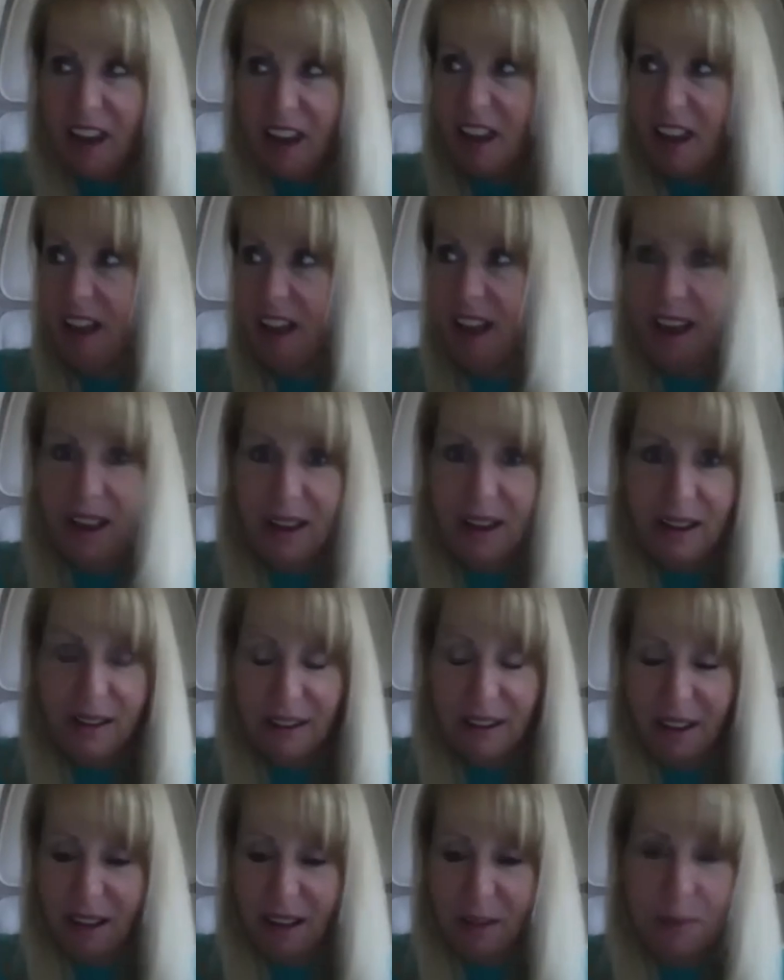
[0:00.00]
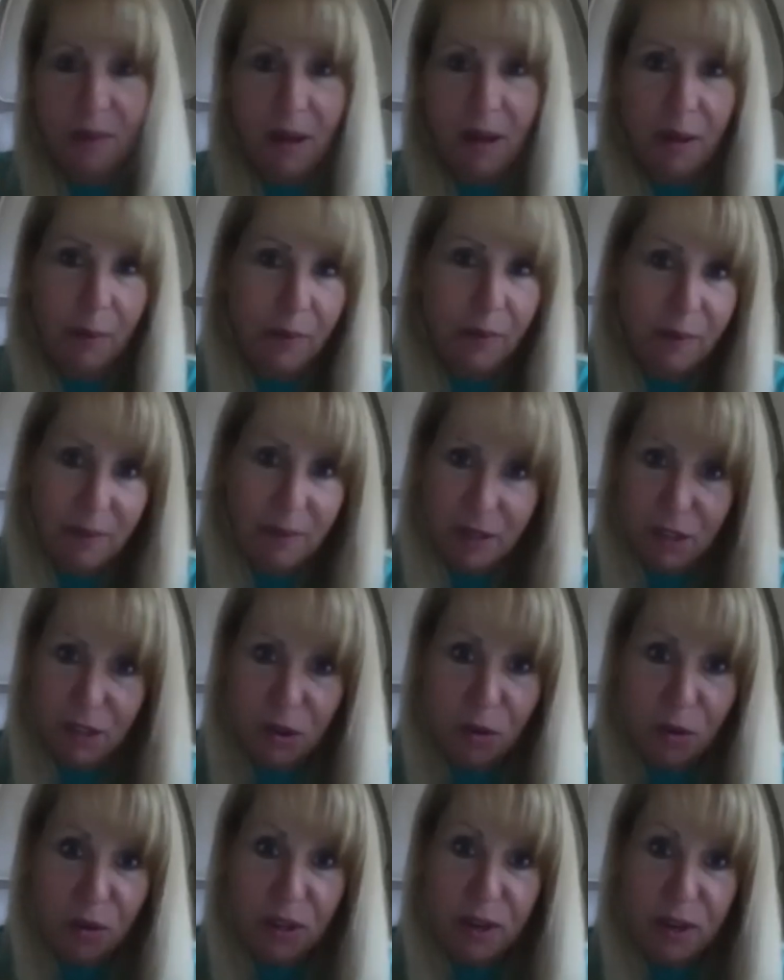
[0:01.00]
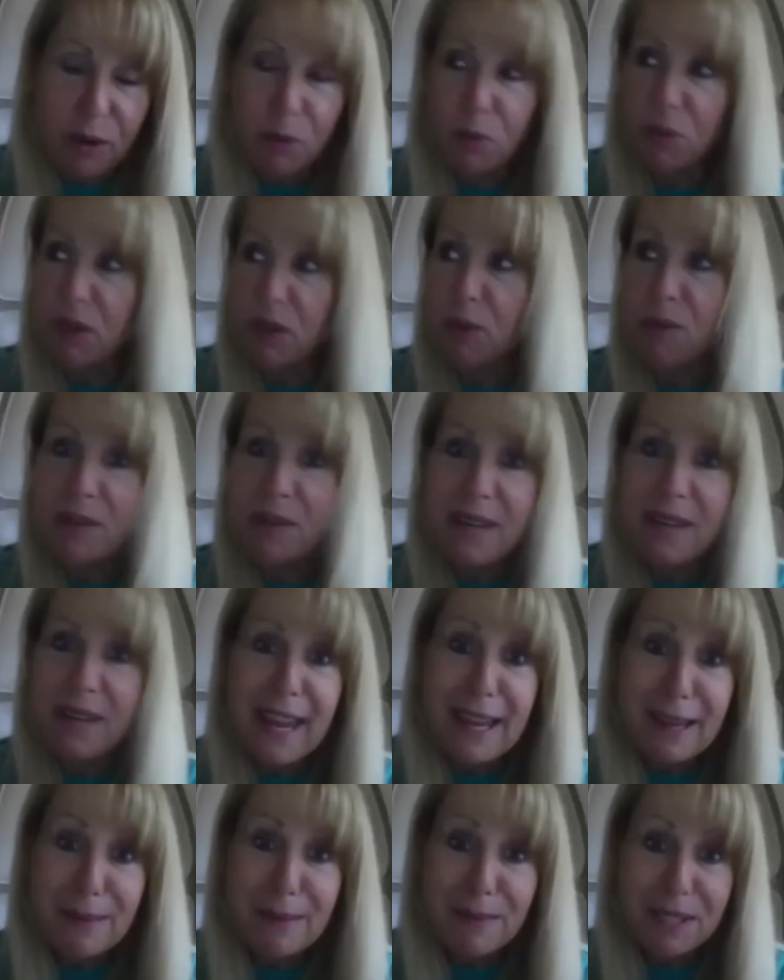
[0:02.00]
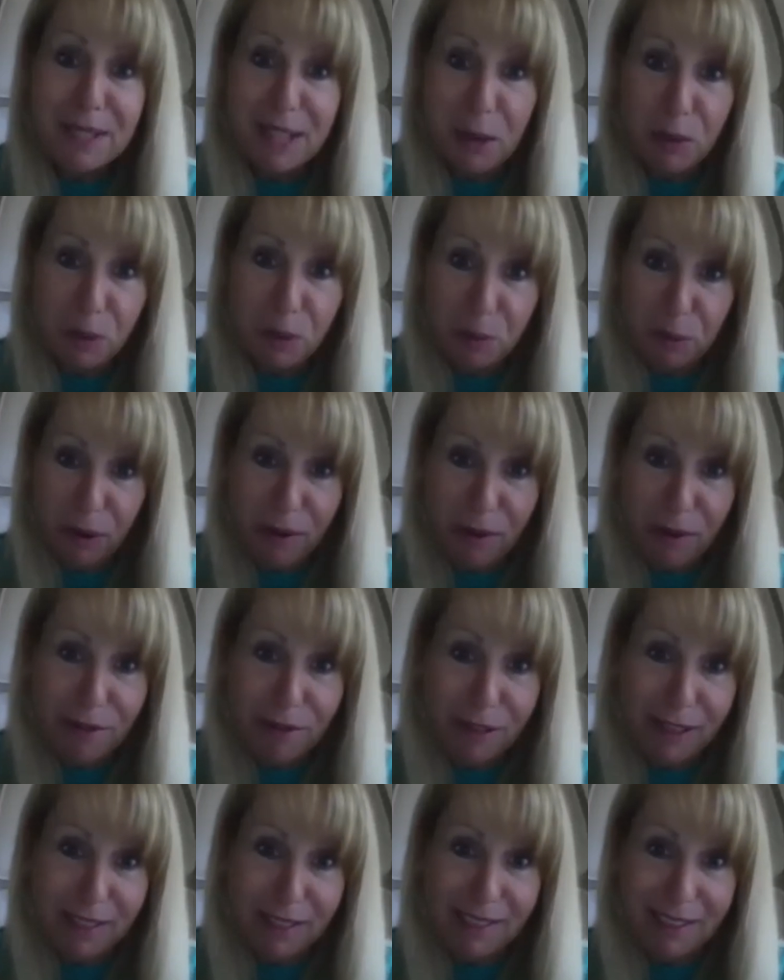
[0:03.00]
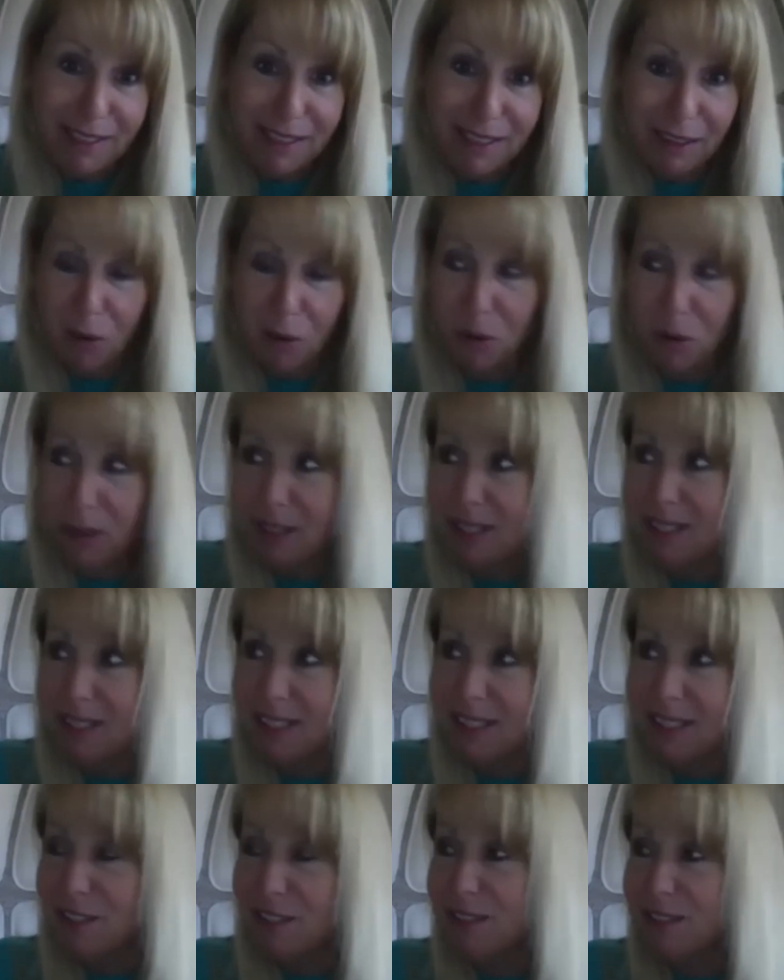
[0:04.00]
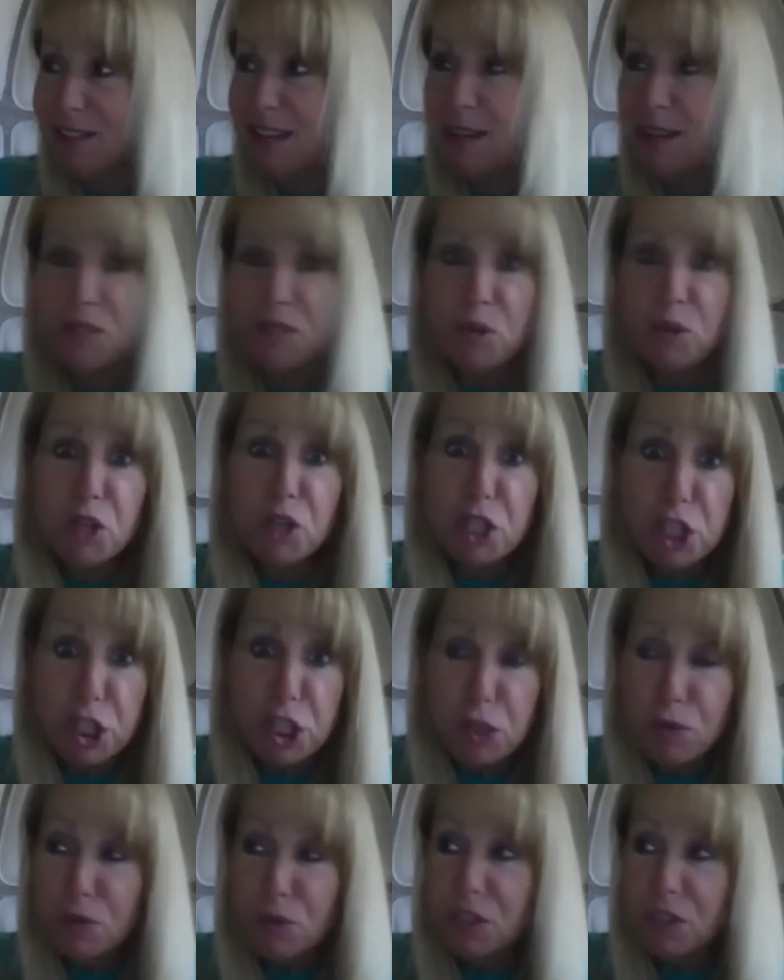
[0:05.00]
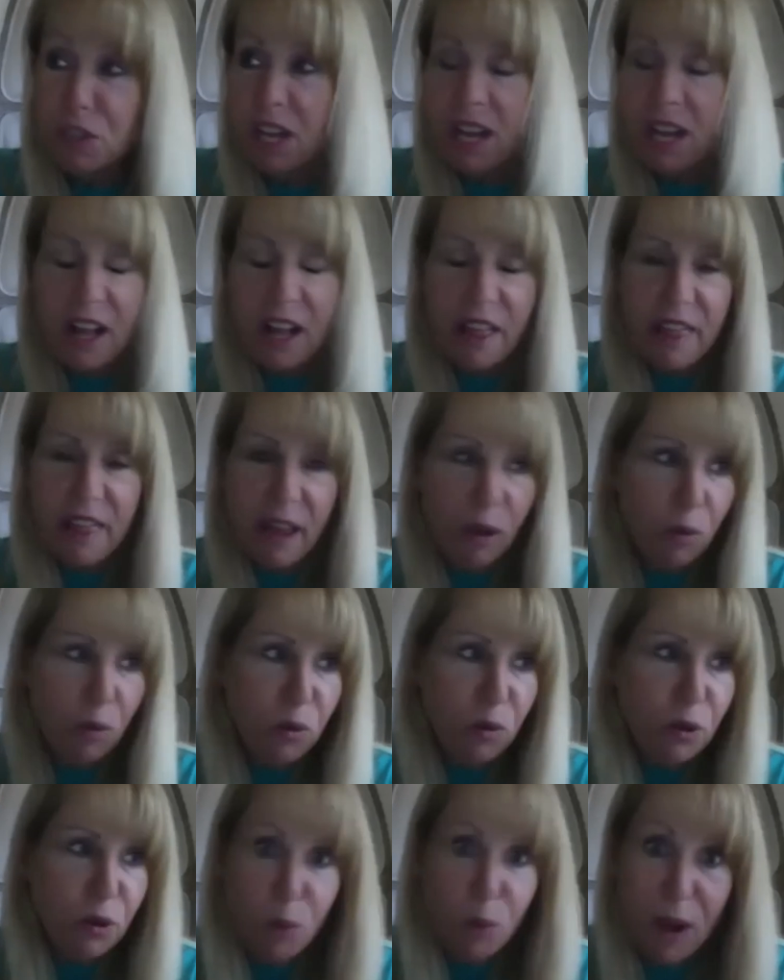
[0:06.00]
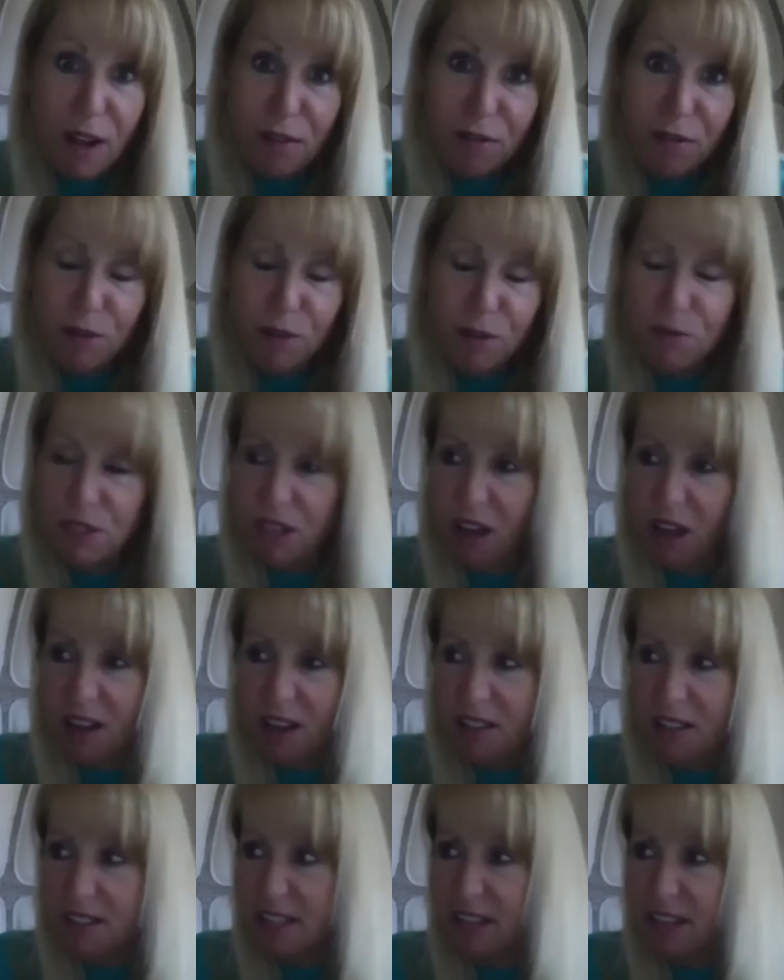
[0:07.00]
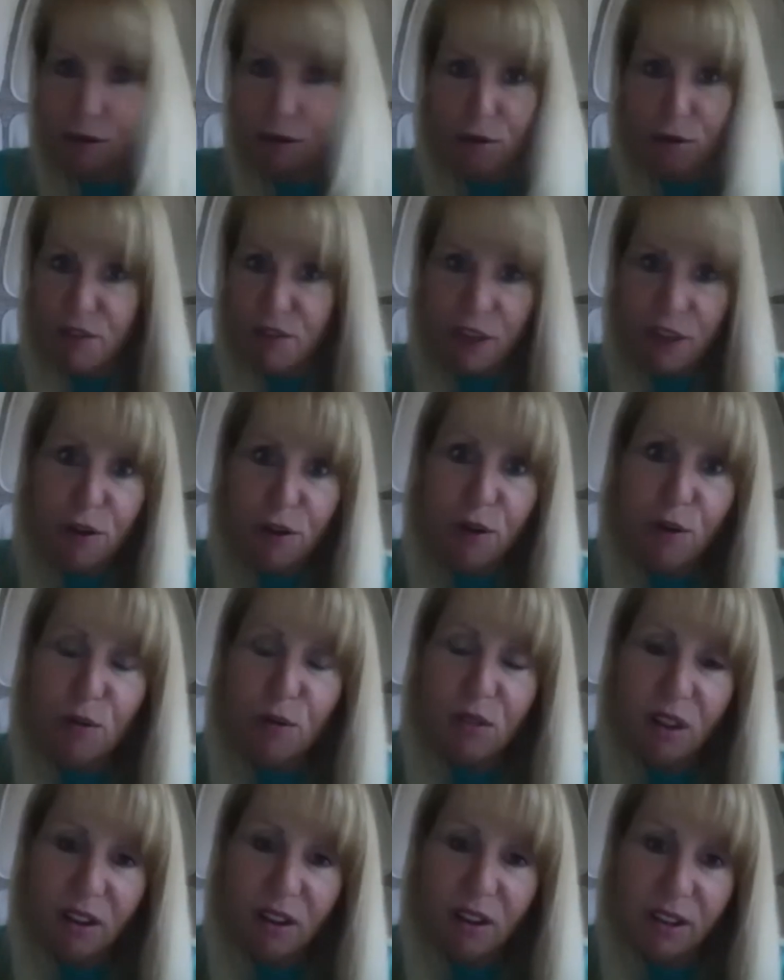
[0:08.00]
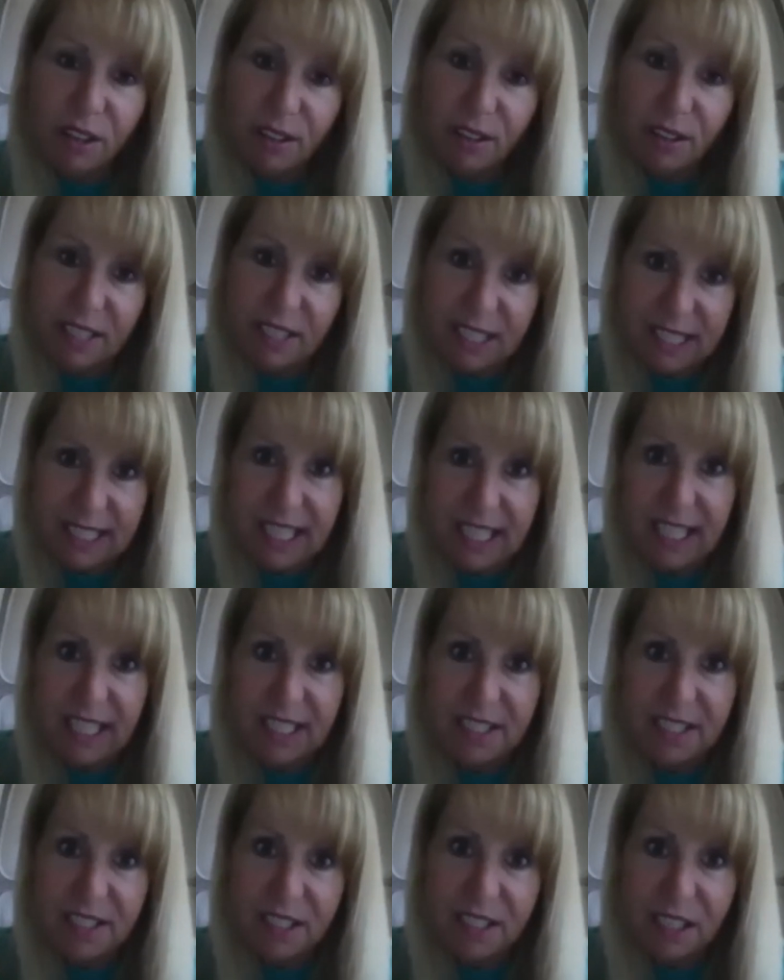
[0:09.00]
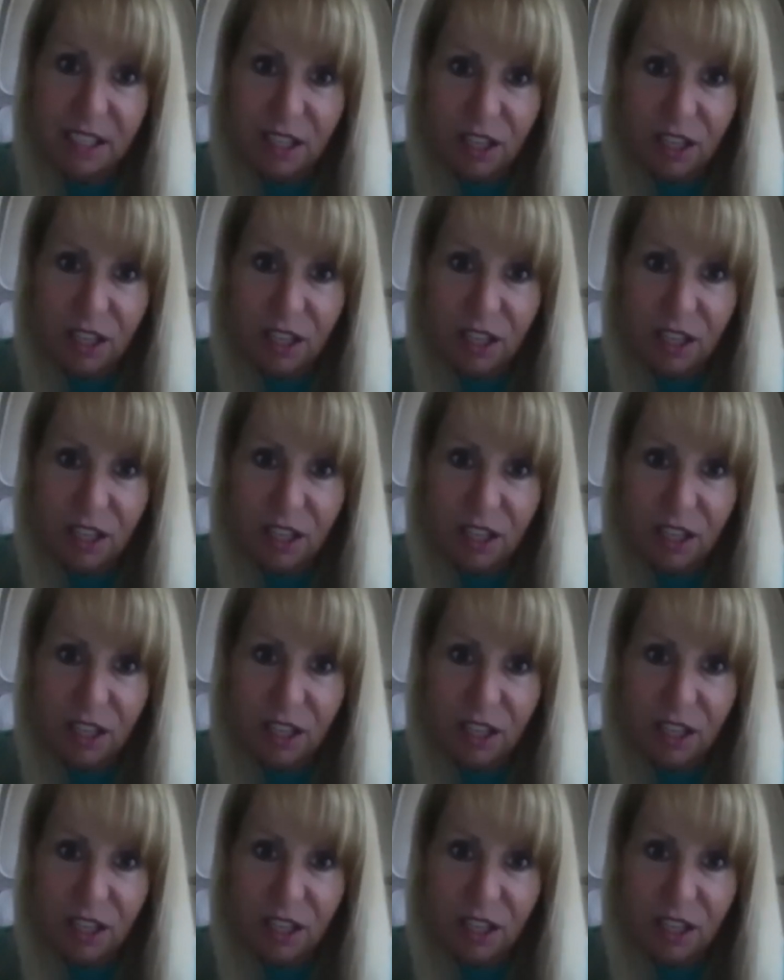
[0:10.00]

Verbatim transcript: and um, um, you know there there were names that were prevalent organization names that were huge that were well known to us that that no longer exist mm.